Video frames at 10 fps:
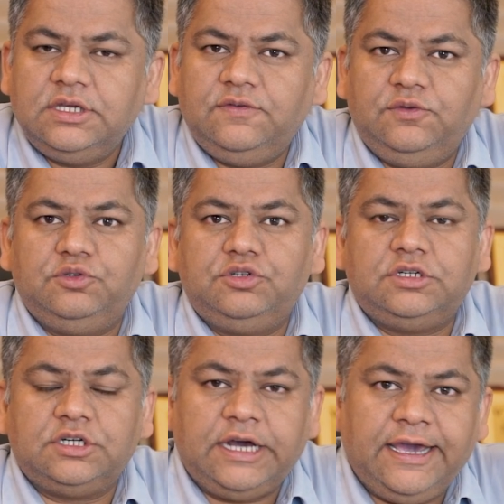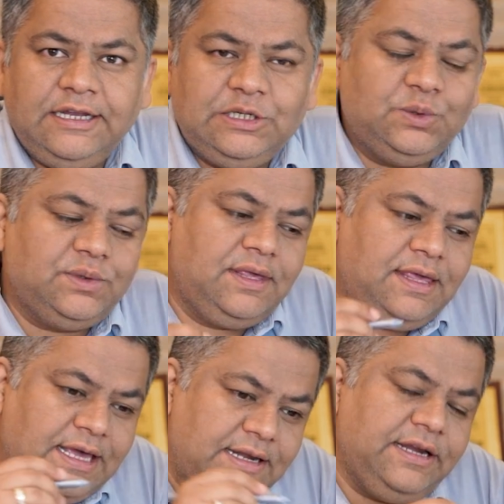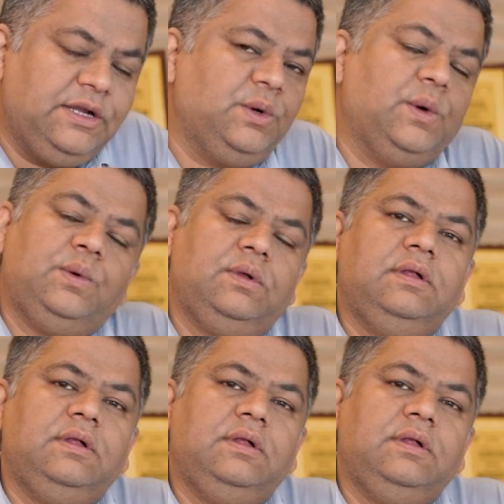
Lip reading: If you try to get into